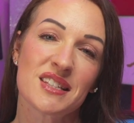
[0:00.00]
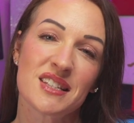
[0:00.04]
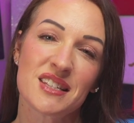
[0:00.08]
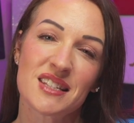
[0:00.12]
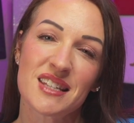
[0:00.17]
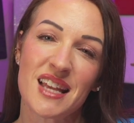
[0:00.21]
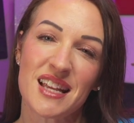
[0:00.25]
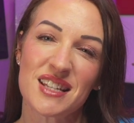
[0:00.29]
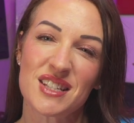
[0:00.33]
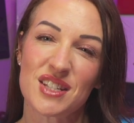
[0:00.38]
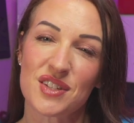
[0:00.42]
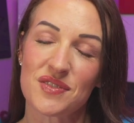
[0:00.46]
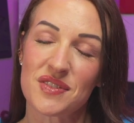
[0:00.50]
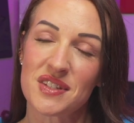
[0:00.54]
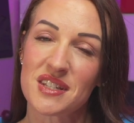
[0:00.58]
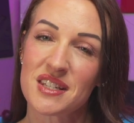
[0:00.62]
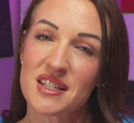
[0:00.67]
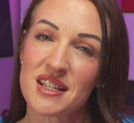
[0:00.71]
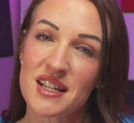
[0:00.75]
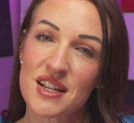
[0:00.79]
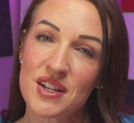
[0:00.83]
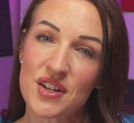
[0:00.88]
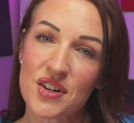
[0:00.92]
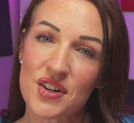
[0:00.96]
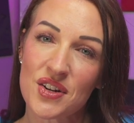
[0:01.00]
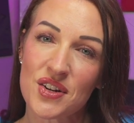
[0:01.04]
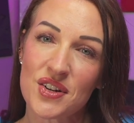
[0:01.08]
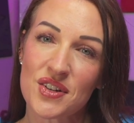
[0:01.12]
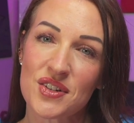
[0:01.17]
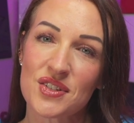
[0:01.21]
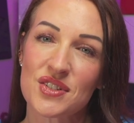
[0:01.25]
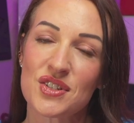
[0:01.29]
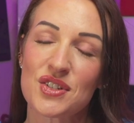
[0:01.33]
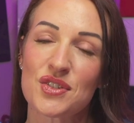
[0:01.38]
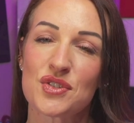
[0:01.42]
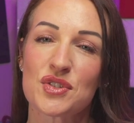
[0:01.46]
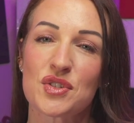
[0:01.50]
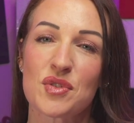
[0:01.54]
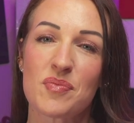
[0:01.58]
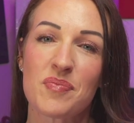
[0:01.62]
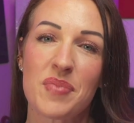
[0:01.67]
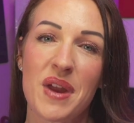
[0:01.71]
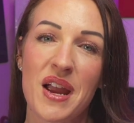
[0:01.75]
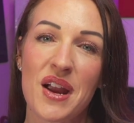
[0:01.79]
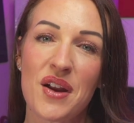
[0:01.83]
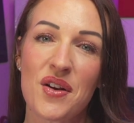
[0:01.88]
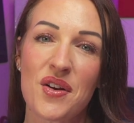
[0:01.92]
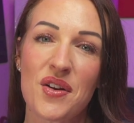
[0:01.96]
sets of sneakers, there's
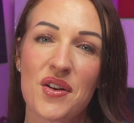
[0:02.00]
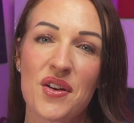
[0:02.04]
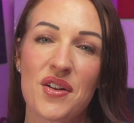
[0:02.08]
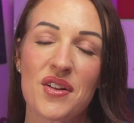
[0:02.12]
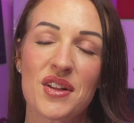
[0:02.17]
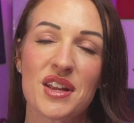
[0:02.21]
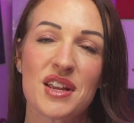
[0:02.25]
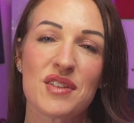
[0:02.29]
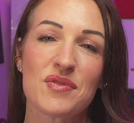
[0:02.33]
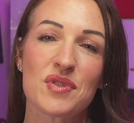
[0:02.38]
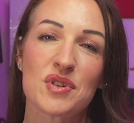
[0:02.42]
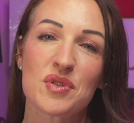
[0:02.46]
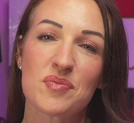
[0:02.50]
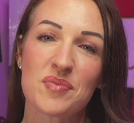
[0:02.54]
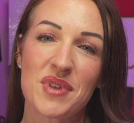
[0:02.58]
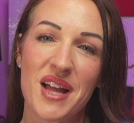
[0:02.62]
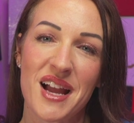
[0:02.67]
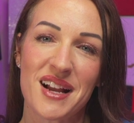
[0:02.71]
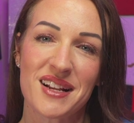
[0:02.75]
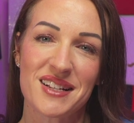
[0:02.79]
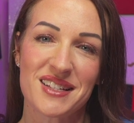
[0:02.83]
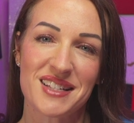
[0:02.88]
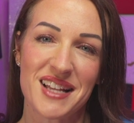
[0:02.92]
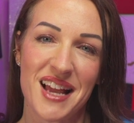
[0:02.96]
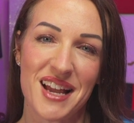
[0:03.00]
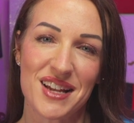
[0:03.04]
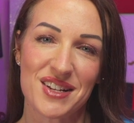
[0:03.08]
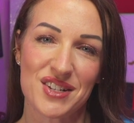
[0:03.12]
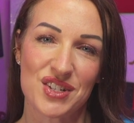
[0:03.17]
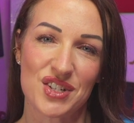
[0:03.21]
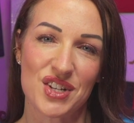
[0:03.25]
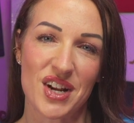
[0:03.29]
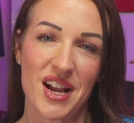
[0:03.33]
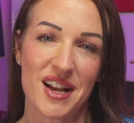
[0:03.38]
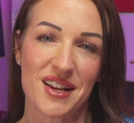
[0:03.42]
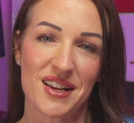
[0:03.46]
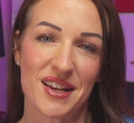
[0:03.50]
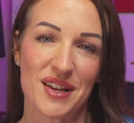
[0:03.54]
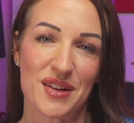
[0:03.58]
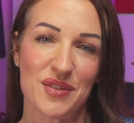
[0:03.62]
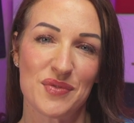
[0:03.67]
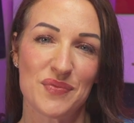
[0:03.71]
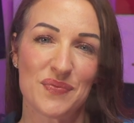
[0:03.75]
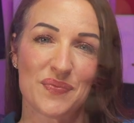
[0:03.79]
apparel, even a black satin jacket.